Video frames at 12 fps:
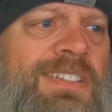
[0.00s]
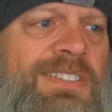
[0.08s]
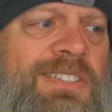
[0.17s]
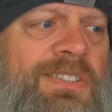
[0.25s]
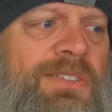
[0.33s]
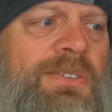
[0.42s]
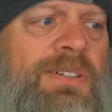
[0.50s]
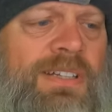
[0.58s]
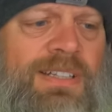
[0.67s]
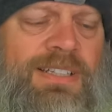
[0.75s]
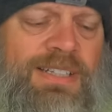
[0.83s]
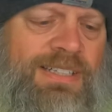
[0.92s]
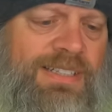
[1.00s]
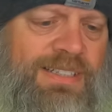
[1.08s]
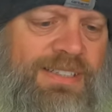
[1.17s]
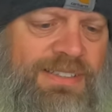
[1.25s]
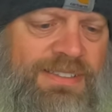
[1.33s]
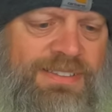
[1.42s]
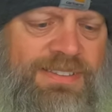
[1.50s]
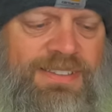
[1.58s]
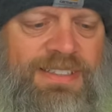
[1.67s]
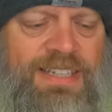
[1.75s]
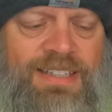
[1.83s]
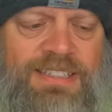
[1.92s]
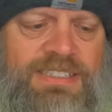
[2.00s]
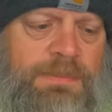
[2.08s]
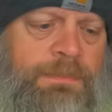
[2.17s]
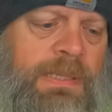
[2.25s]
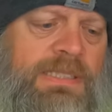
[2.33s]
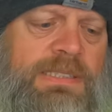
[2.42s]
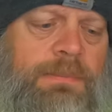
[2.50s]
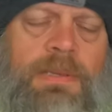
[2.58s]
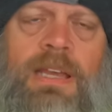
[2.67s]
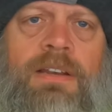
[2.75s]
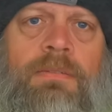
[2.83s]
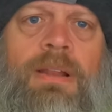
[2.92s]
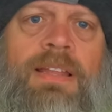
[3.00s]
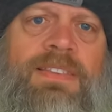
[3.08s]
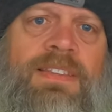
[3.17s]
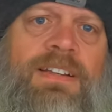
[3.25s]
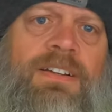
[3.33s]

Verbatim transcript: So, yeah, this one picks up kind of right